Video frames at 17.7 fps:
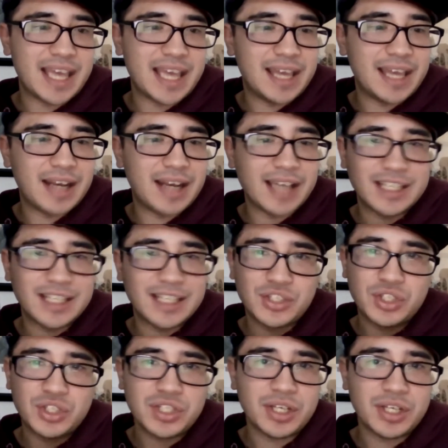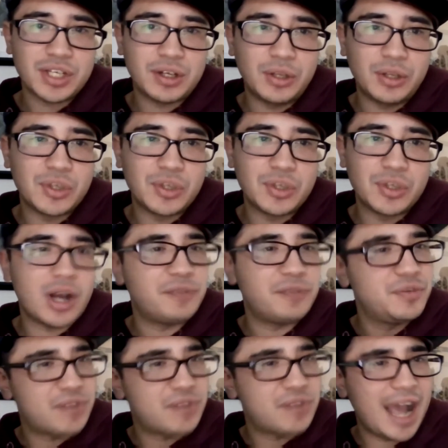And I guess just in closing off,
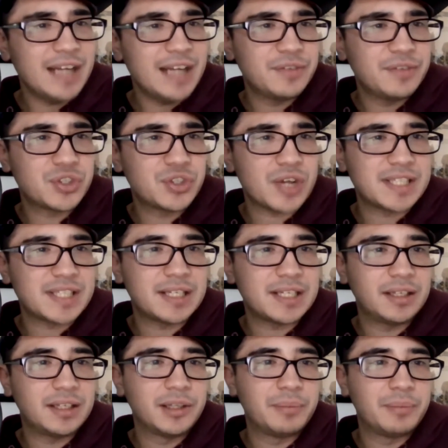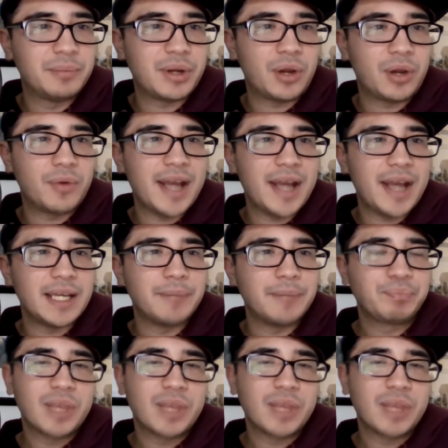you've kind of addressed it a little bit already.